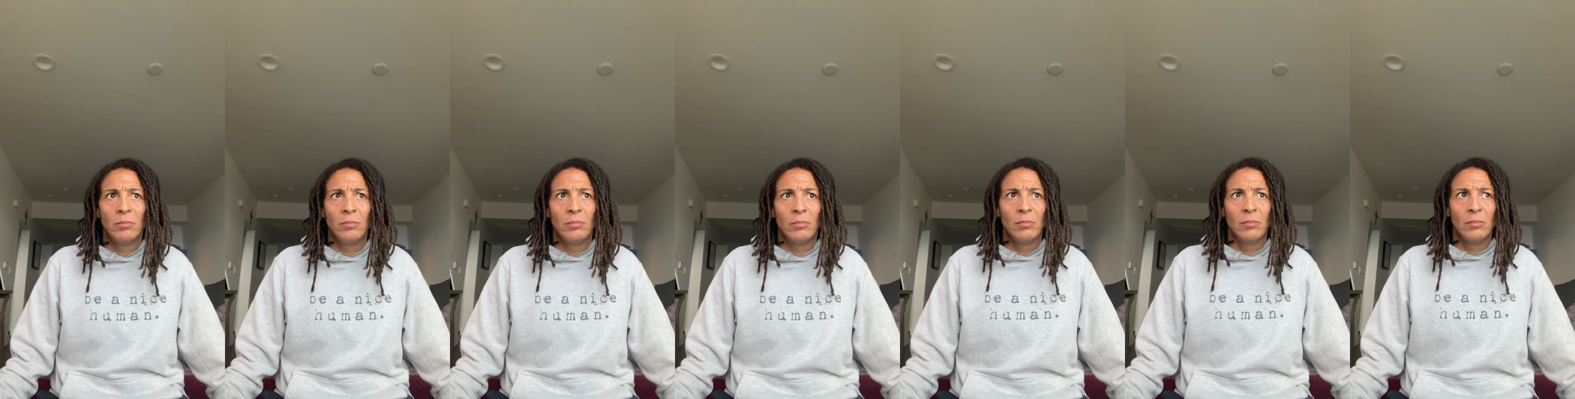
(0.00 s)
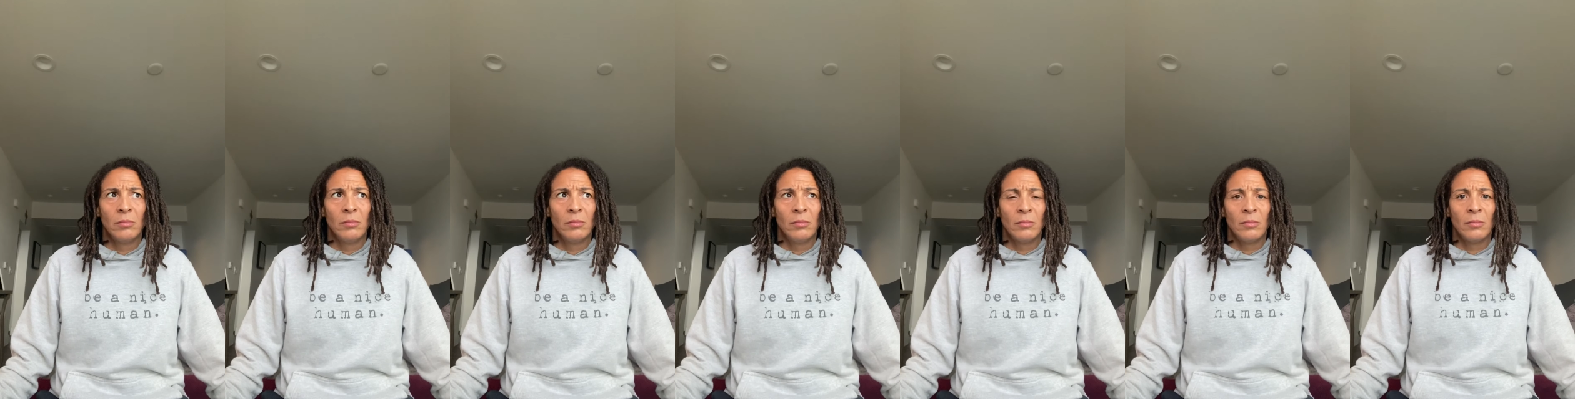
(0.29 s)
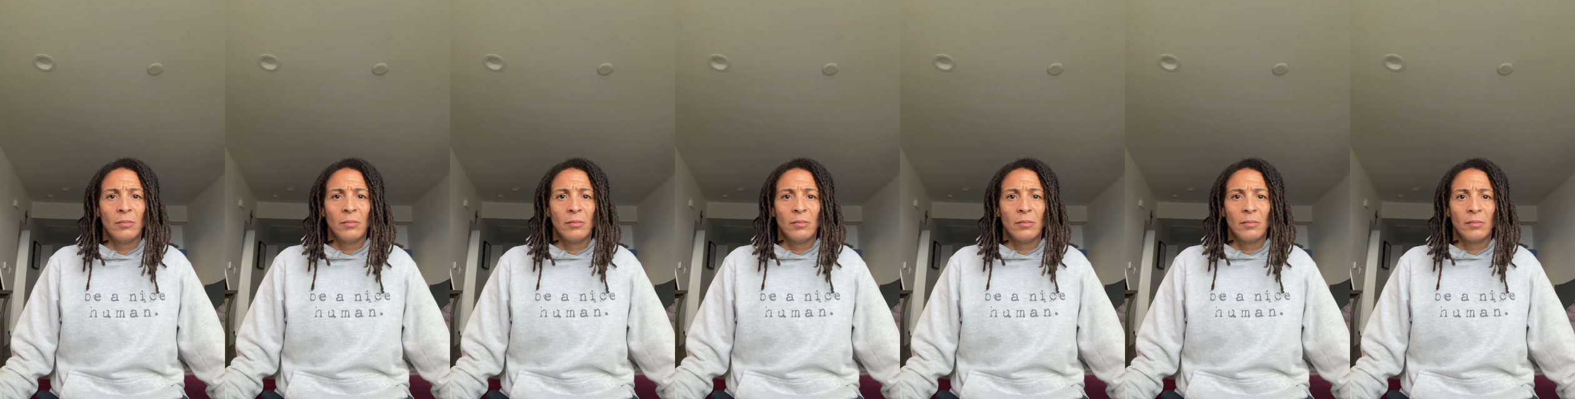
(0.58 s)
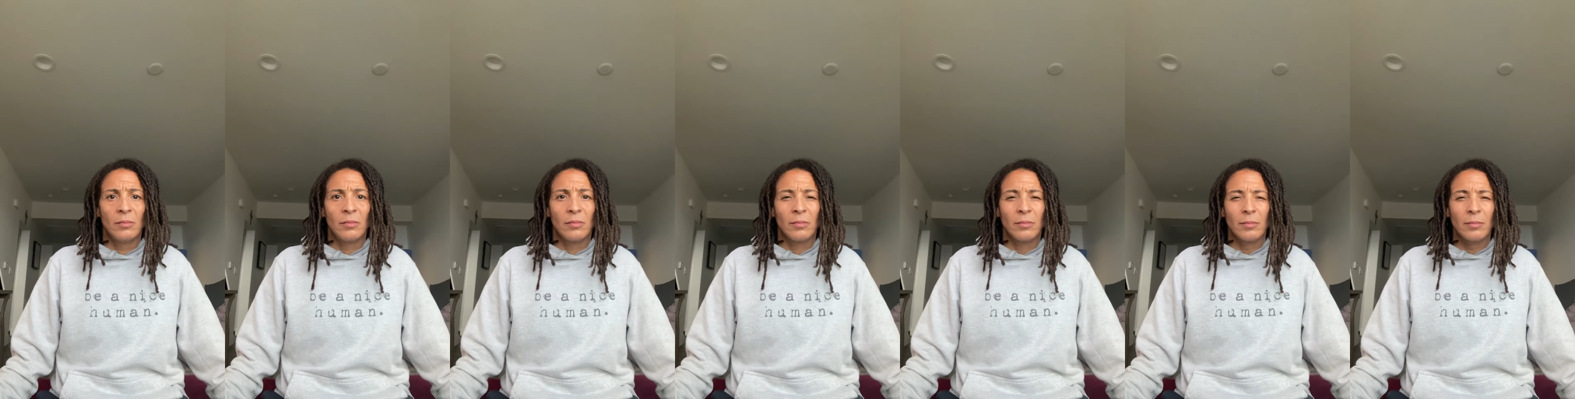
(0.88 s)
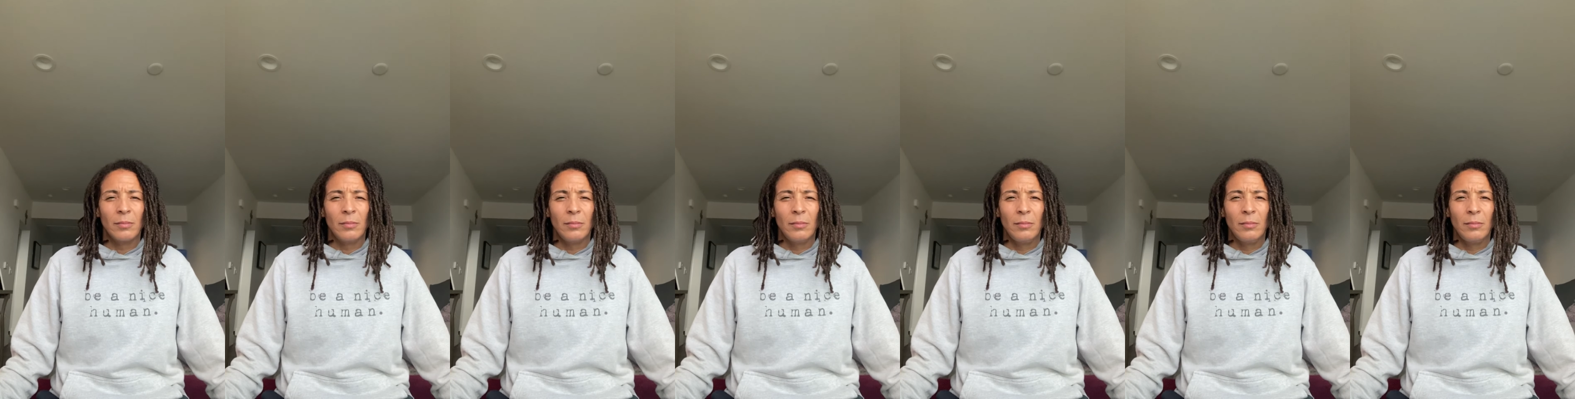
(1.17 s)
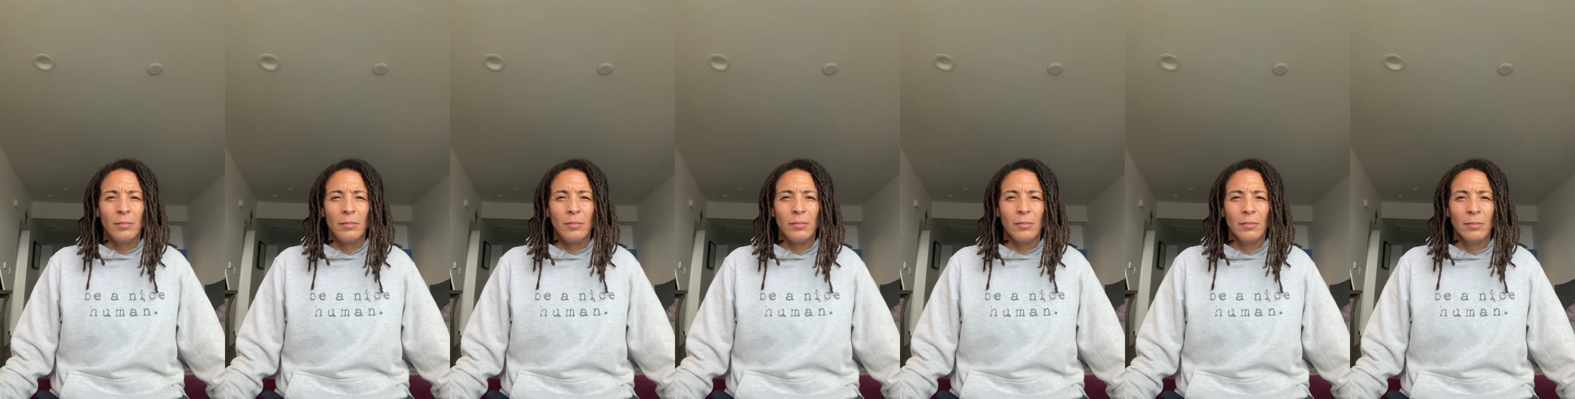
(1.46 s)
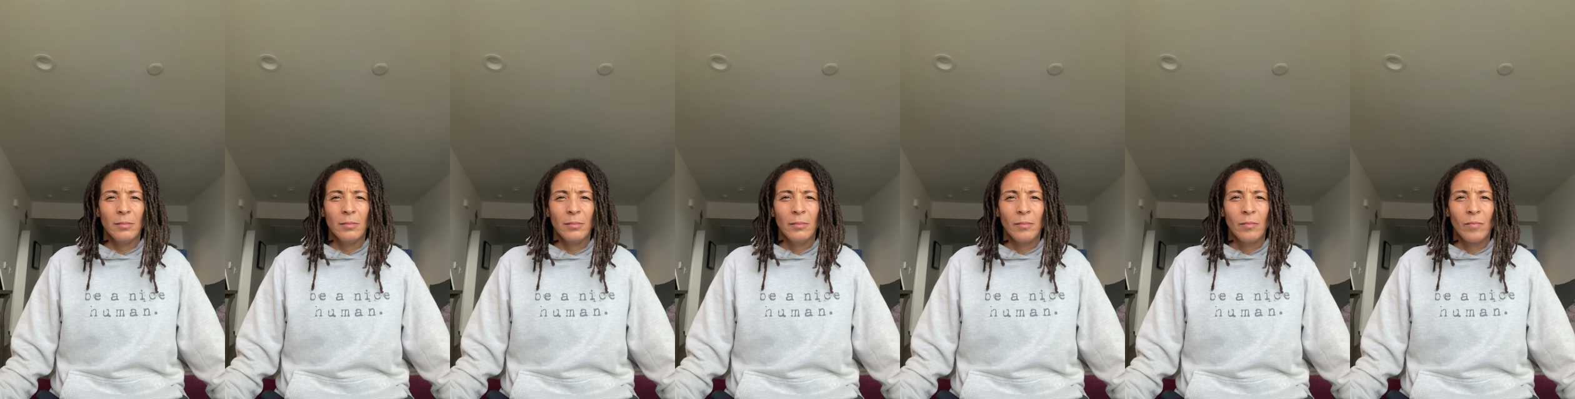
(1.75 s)

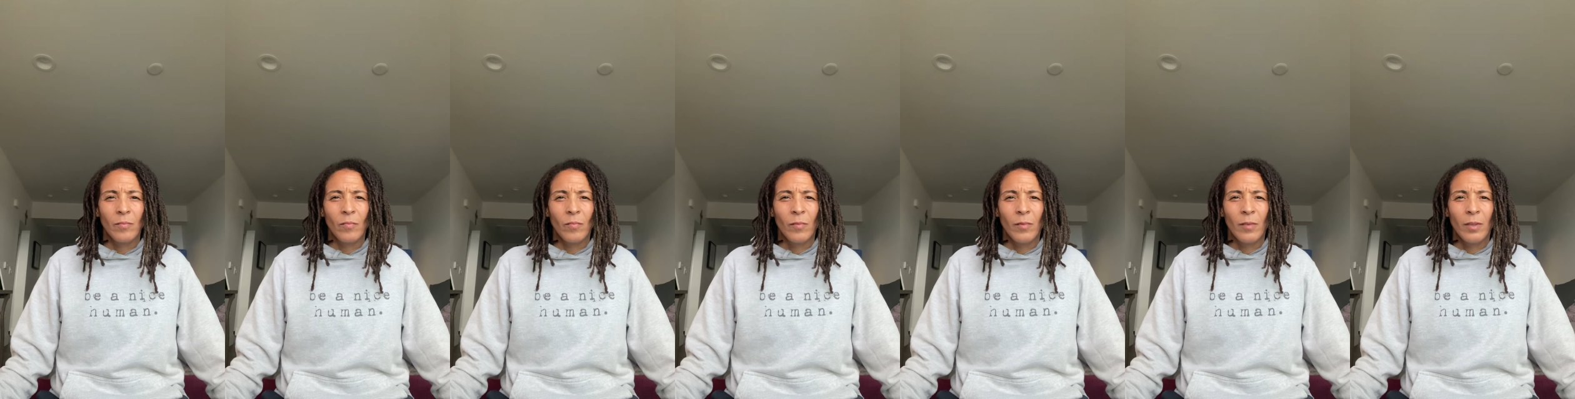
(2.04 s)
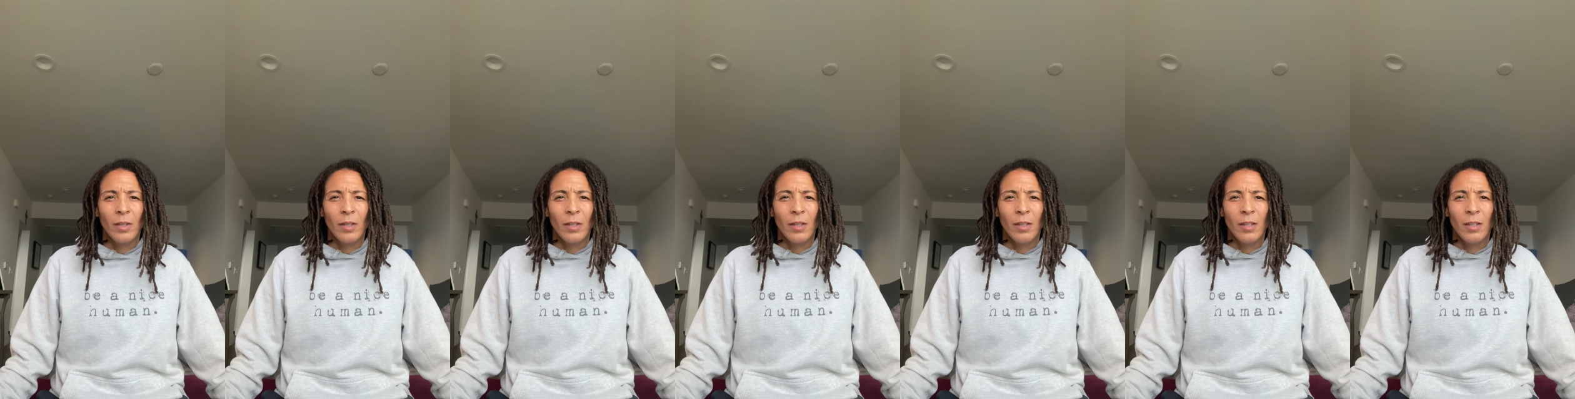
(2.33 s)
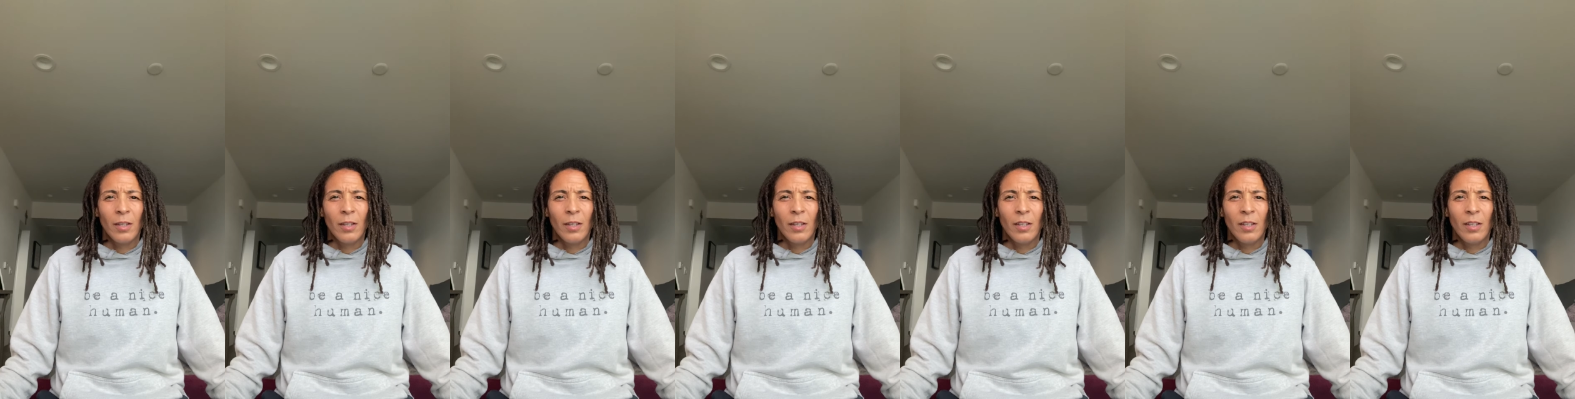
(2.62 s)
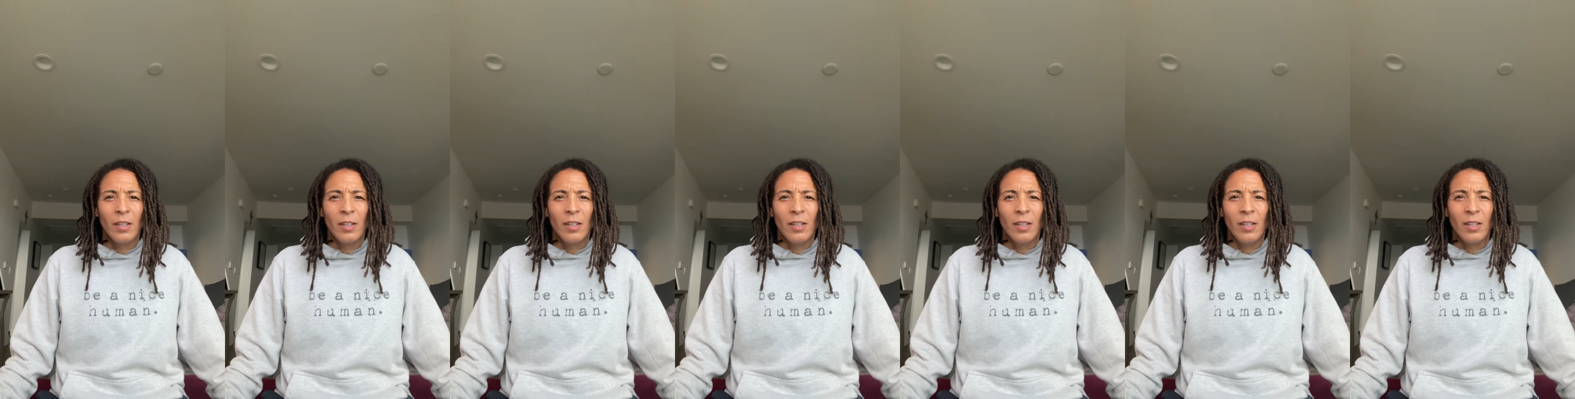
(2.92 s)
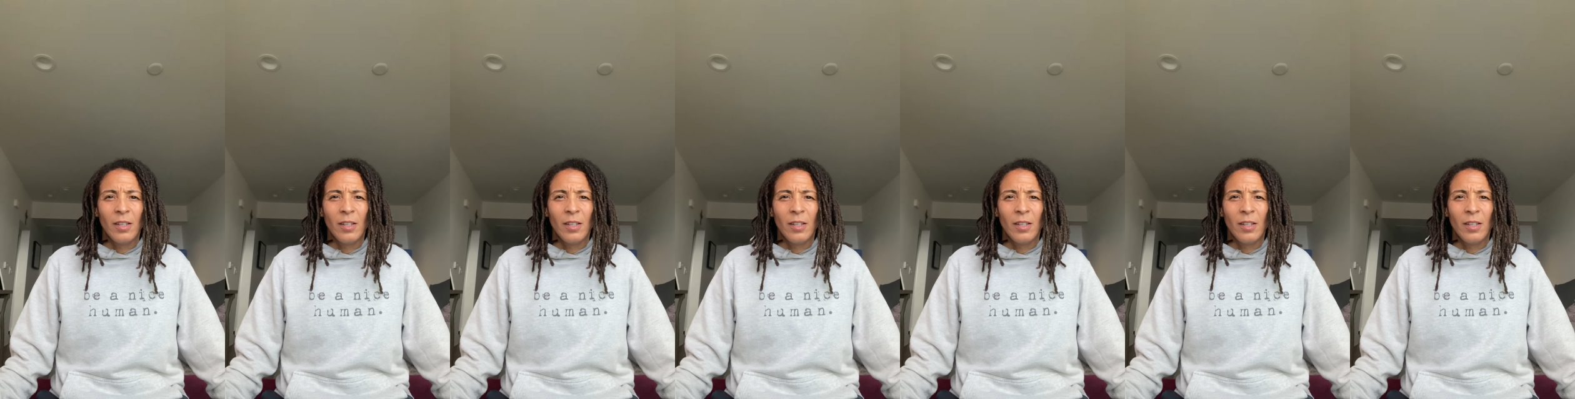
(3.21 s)
(silence)